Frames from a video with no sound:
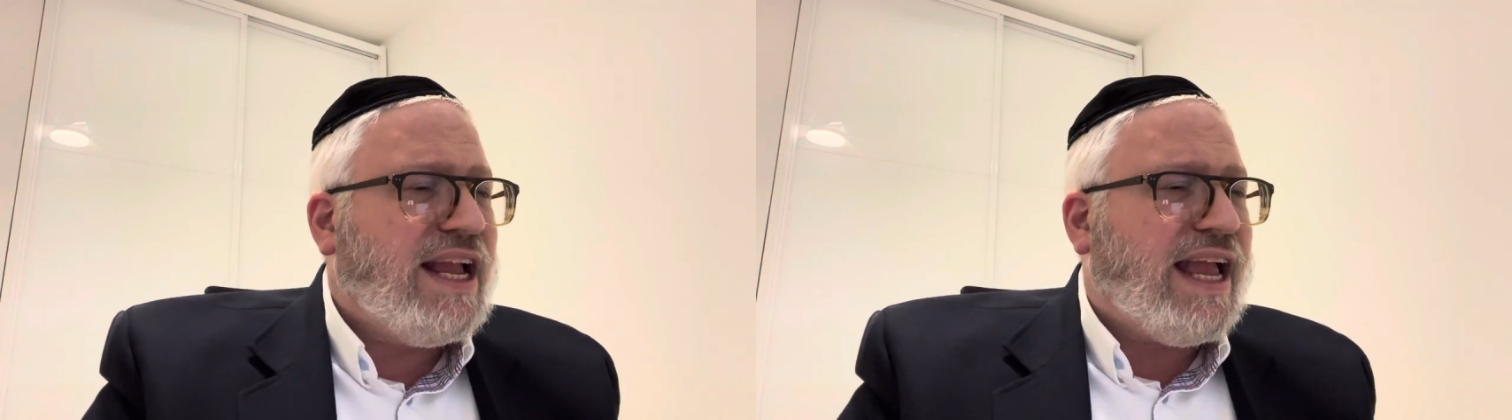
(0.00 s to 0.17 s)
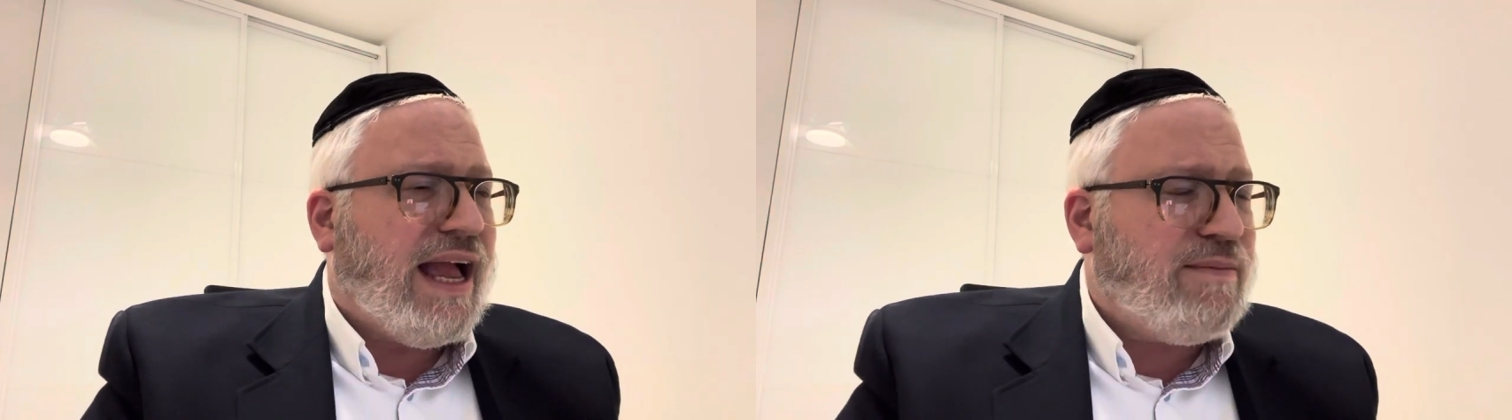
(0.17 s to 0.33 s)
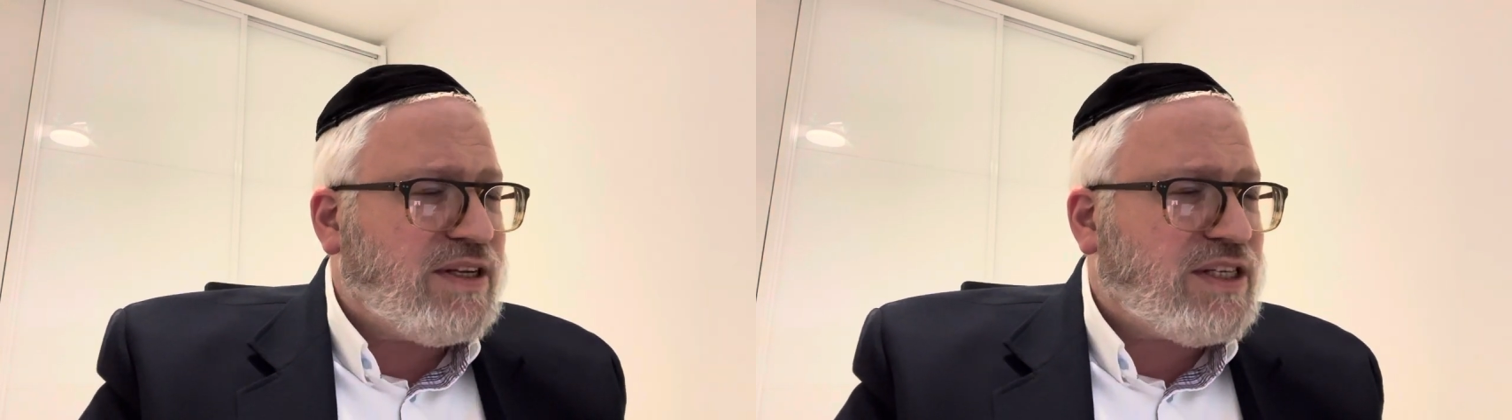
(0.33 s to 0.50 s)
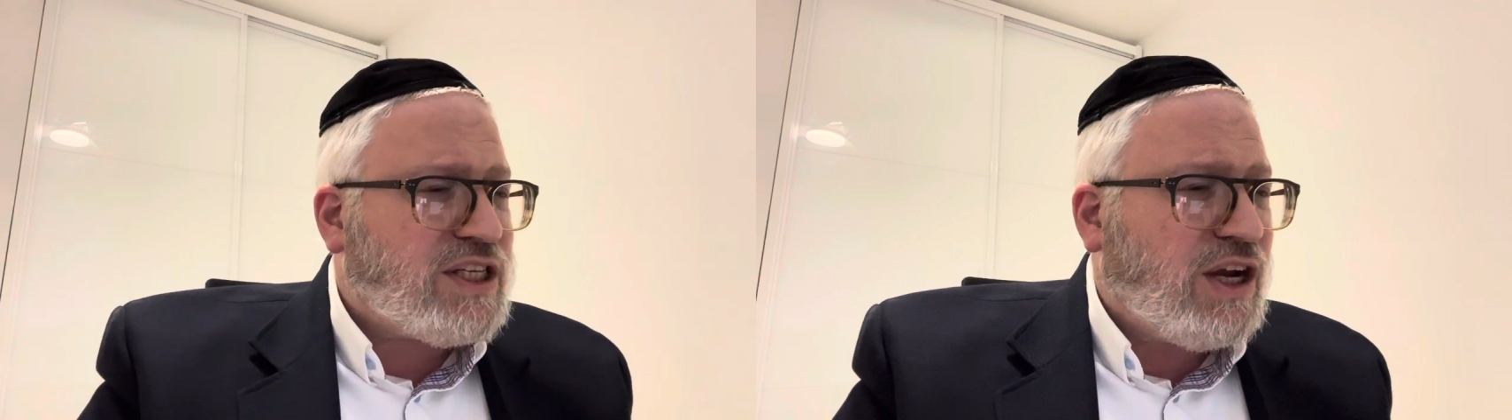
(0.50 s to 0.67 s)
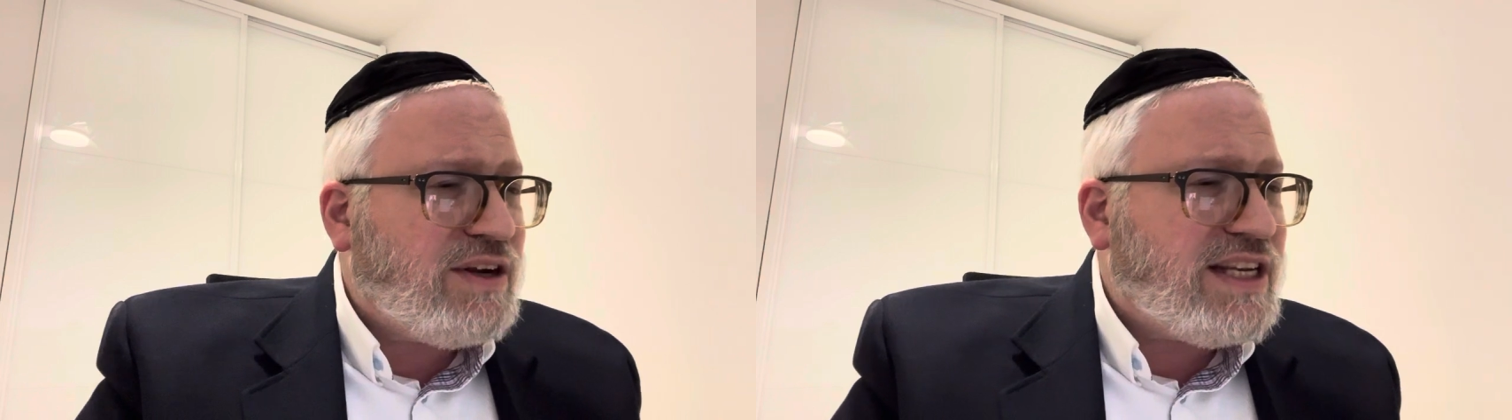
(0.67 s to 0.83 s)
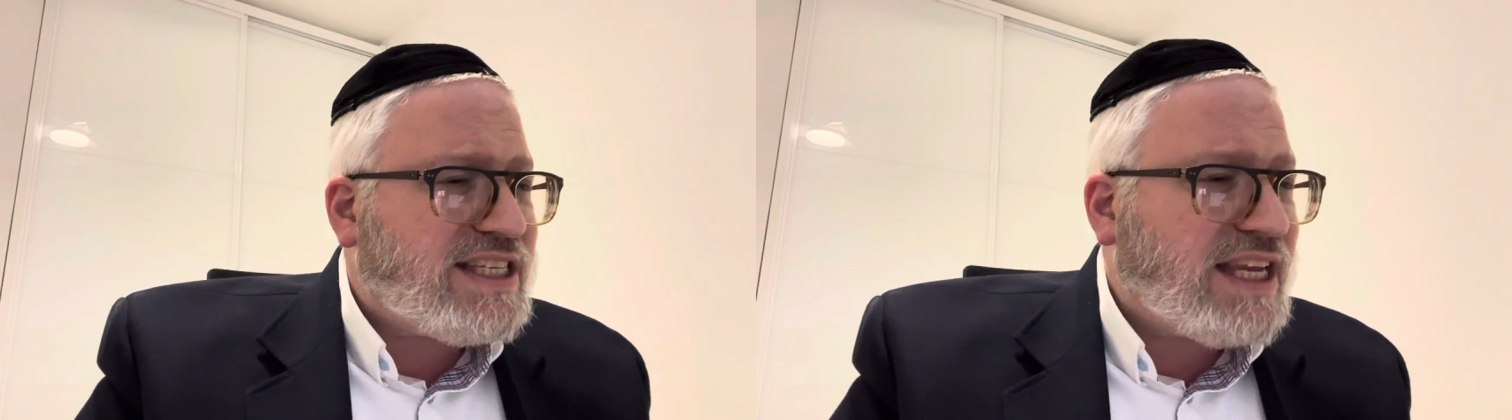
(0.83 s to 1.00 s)
and we're so
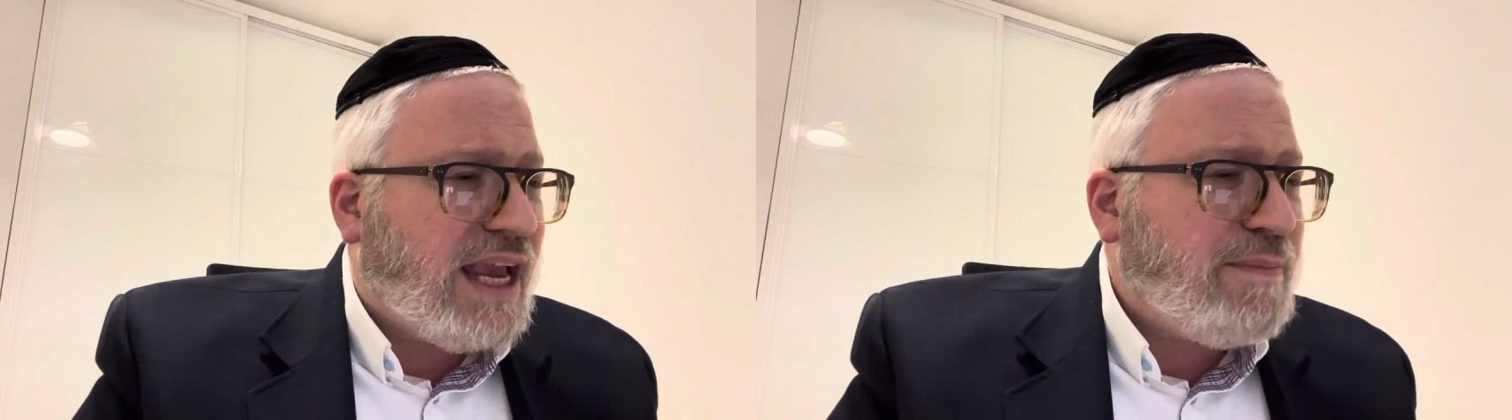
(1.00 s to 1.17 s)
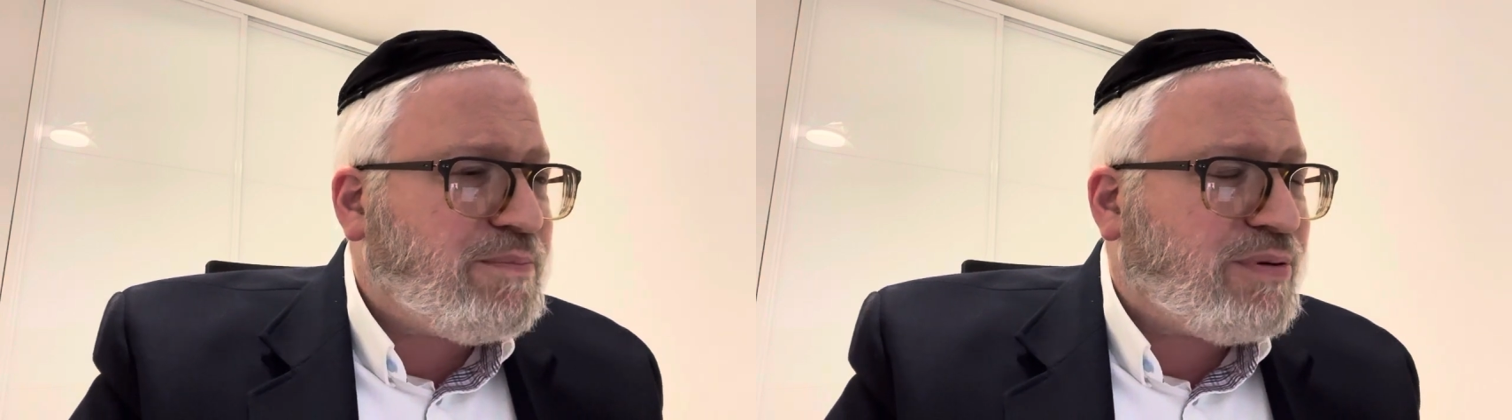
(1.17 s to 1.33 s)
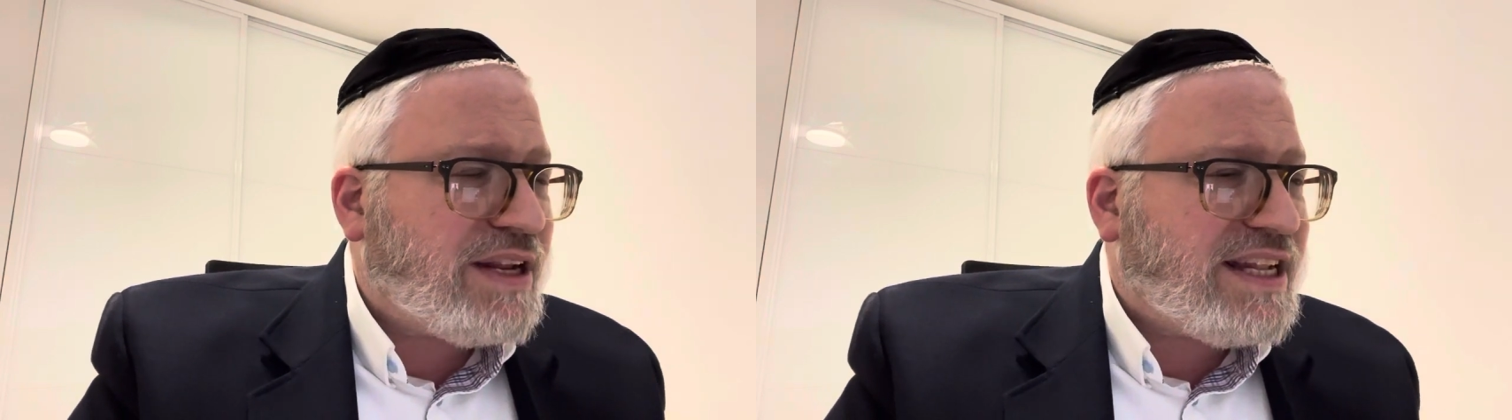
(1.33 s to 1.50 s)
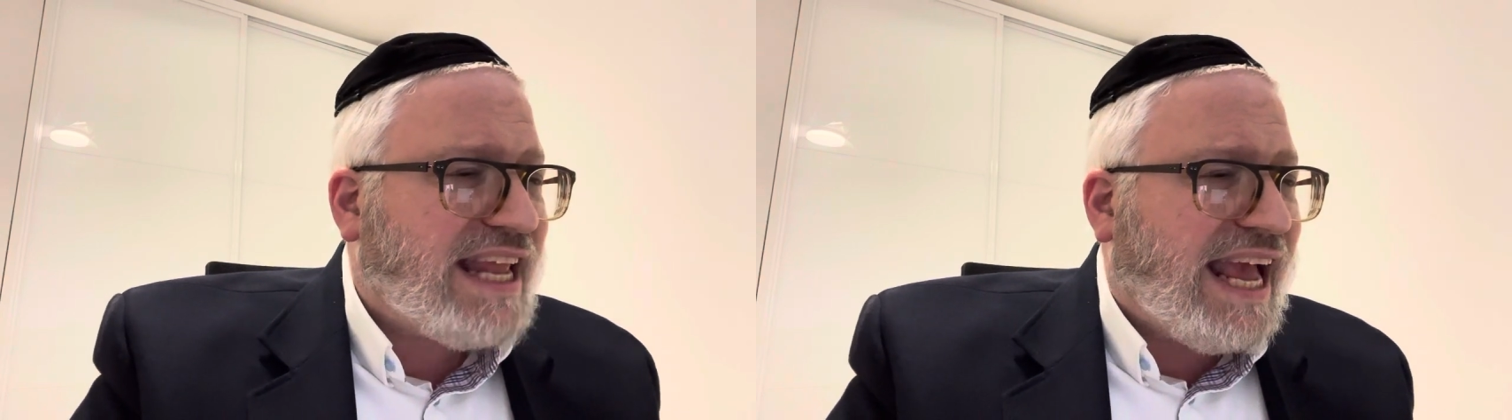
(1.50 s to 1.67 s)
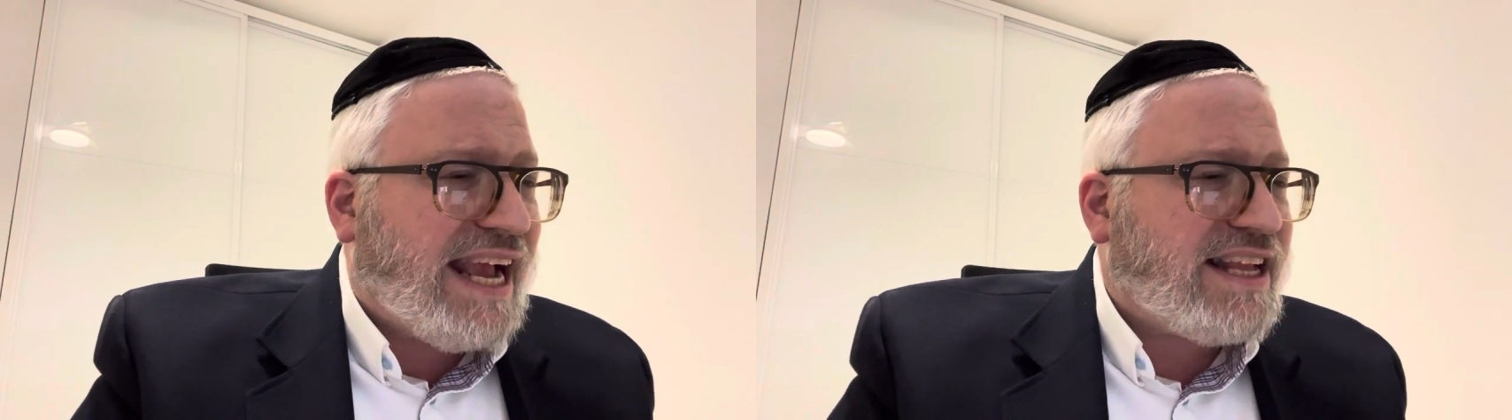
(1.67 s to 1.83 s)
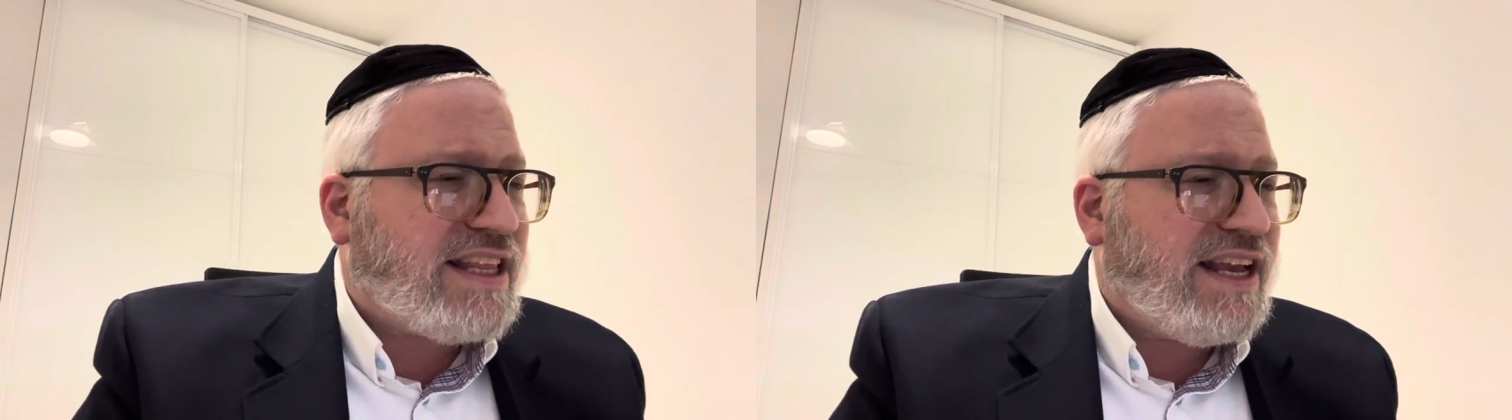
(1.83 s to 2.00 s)
to say
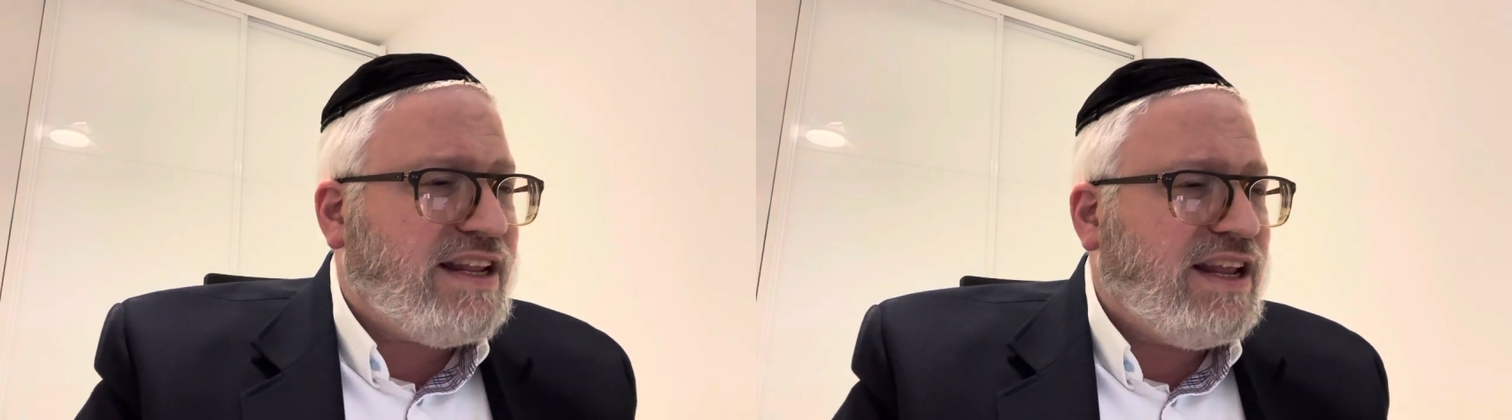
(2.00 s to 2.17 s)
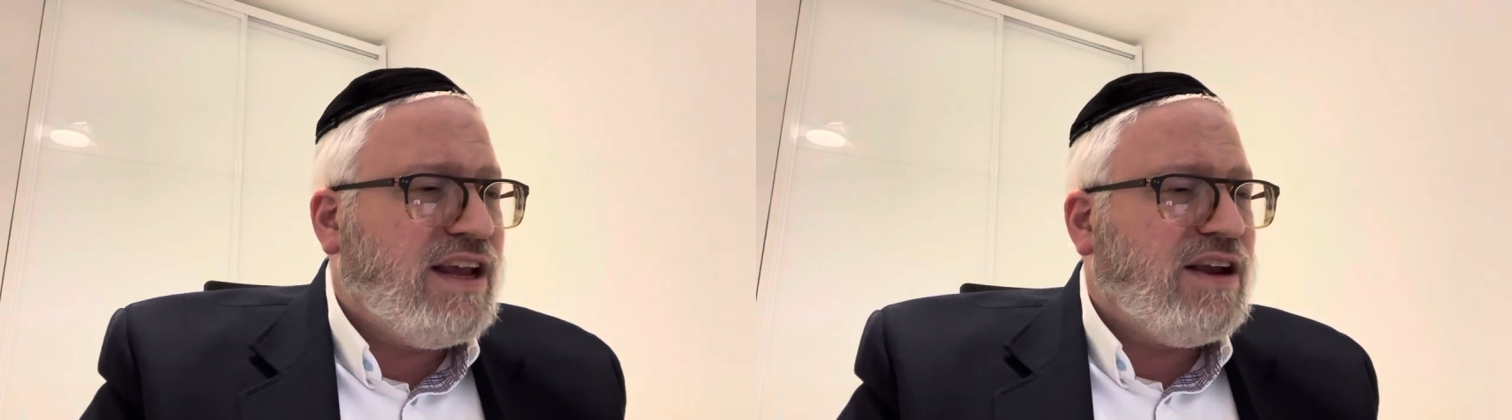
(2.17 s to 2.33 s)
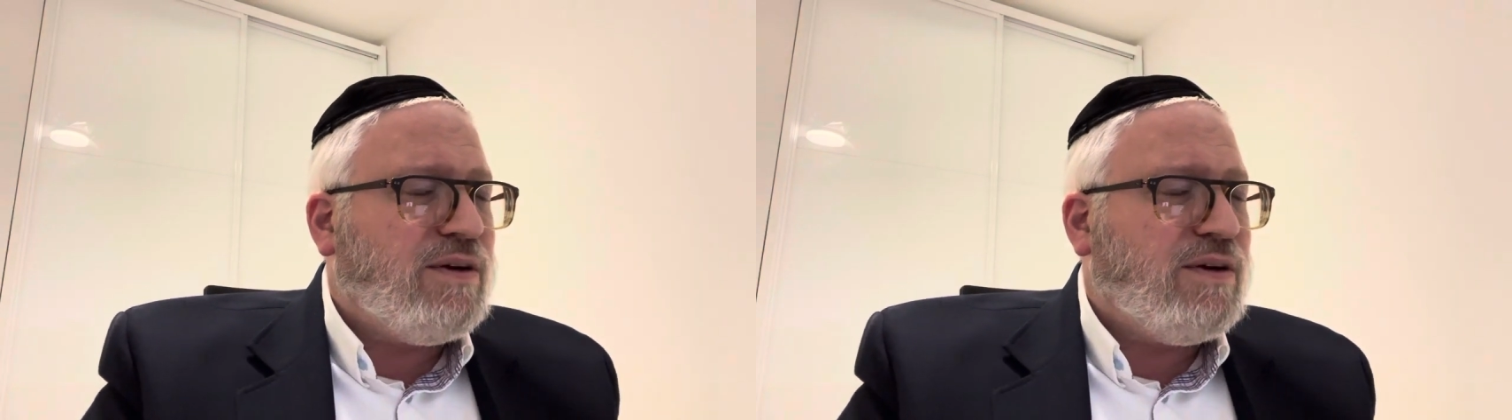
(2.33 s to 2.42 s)
protected